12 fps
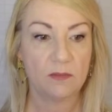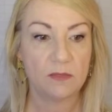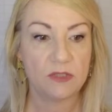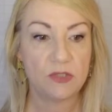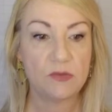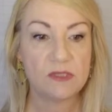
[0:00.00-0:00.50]

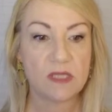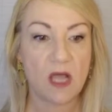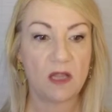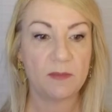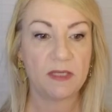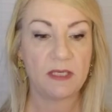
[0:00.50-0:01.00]
to
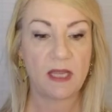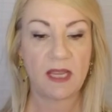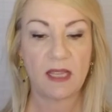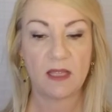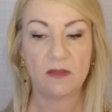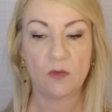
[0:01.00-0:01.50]
Solomon,
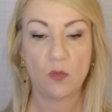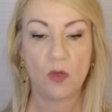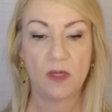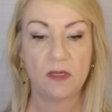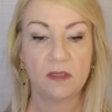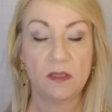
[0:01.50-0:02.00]
and the
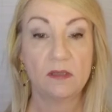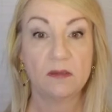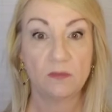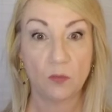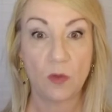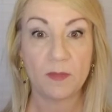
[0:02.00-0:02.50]
one
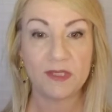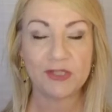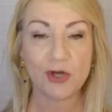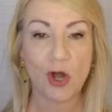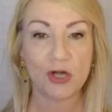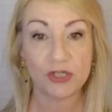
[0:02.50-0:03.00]
woman
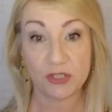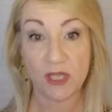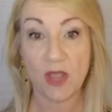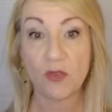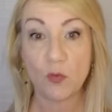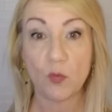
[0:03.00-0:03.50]
charged the
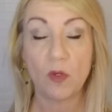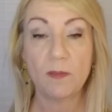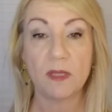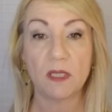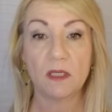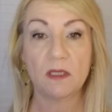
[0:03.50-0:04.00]
other
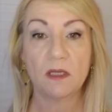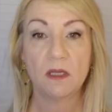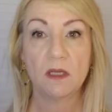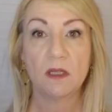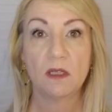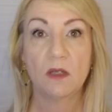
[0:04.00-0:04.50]
woman
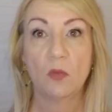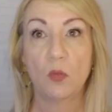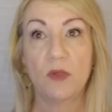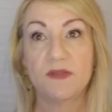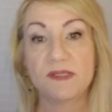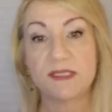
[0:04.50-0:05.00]

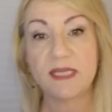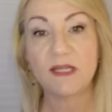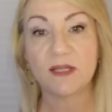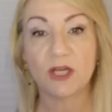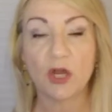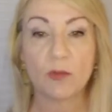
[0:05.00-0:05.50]
with
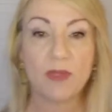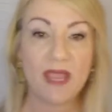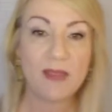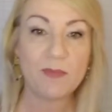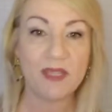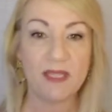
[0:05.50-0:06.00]
stealing her
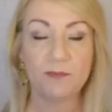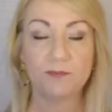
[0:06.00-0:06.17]
baby.